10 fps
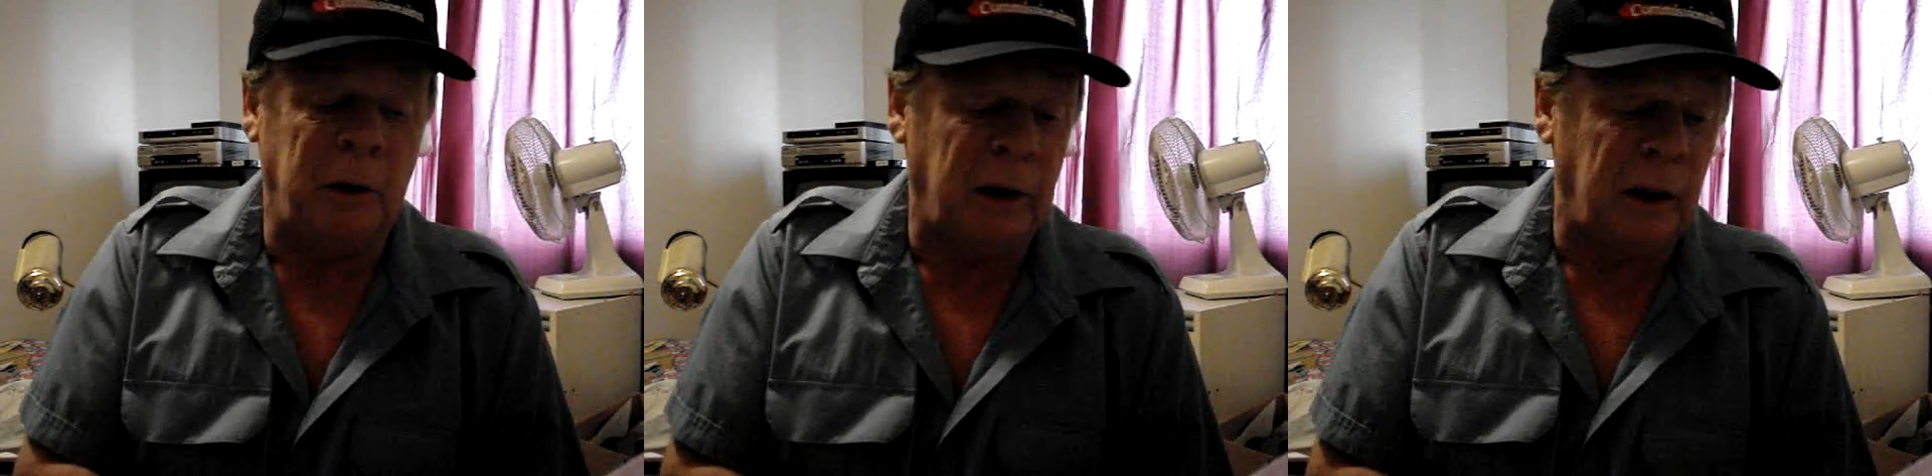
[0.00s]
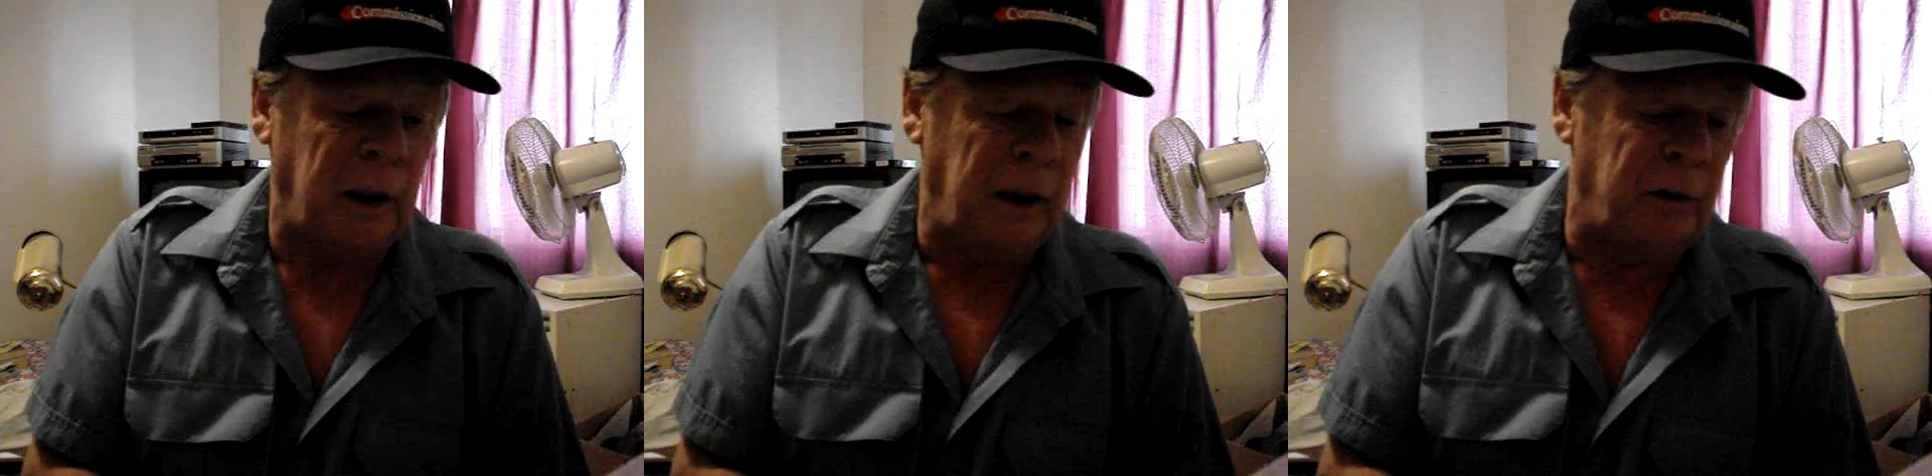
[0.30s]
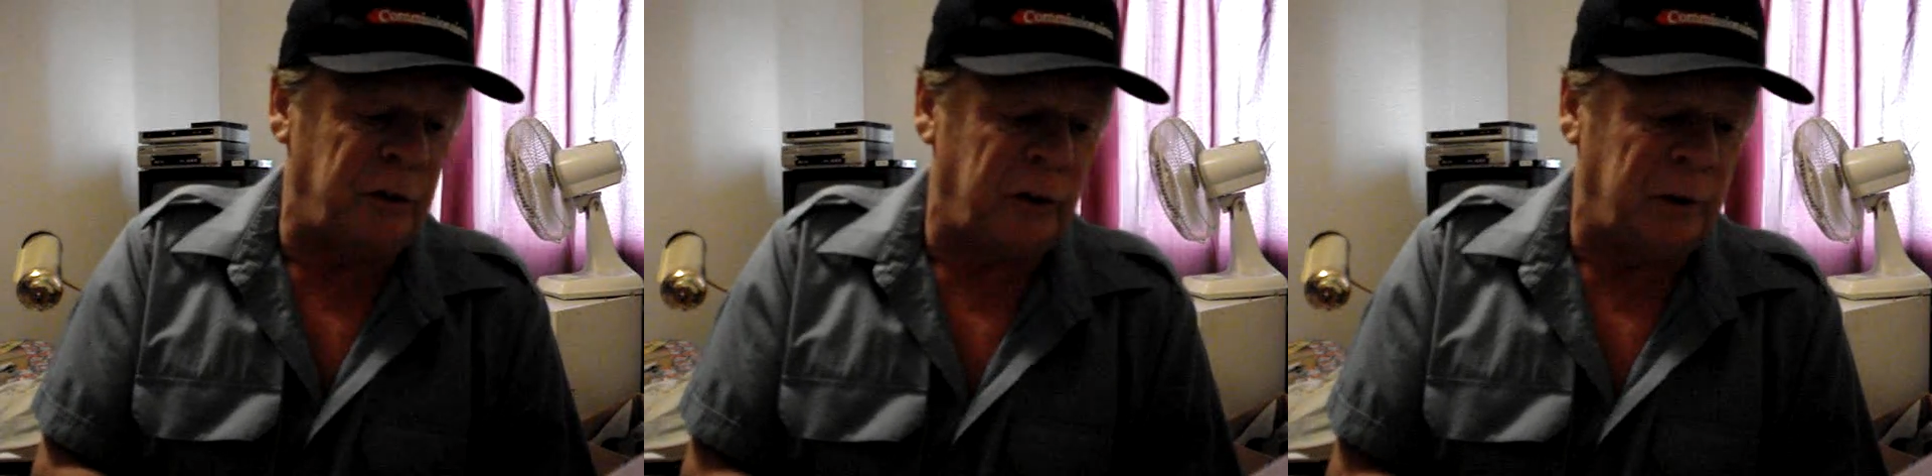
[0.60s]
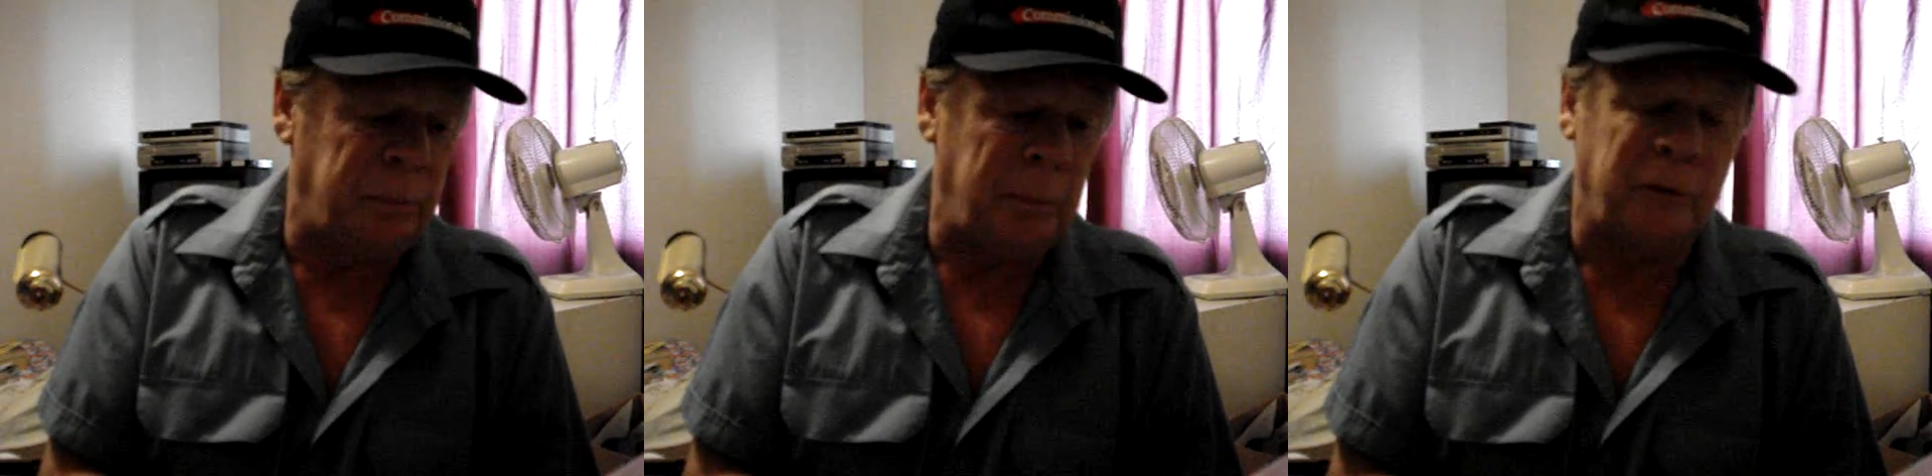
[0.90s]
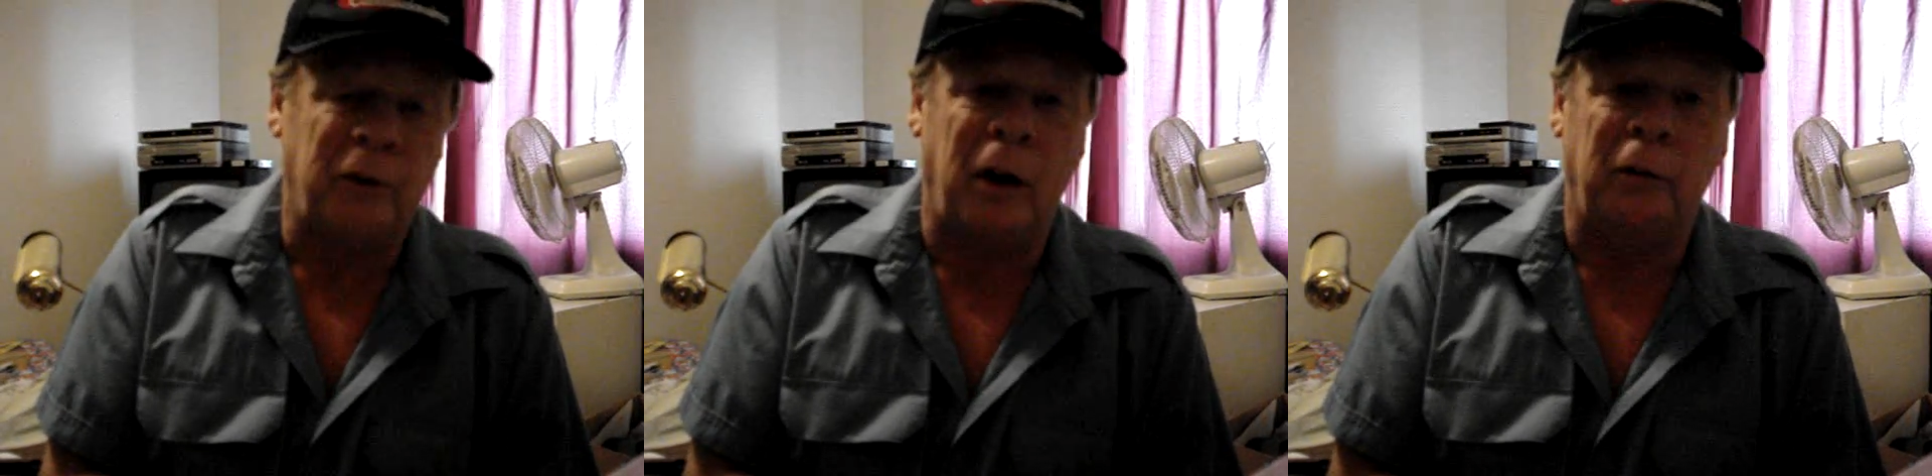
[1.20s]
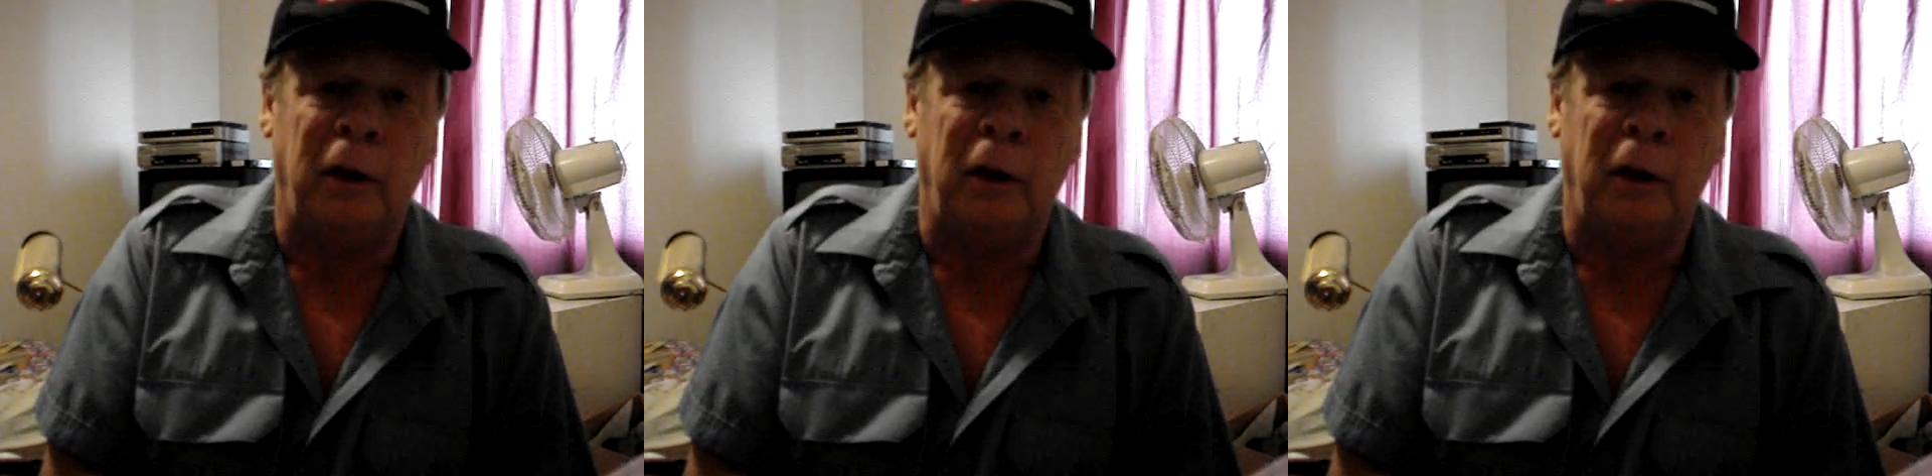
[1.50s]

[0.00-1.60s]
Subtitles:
but the thing is, people start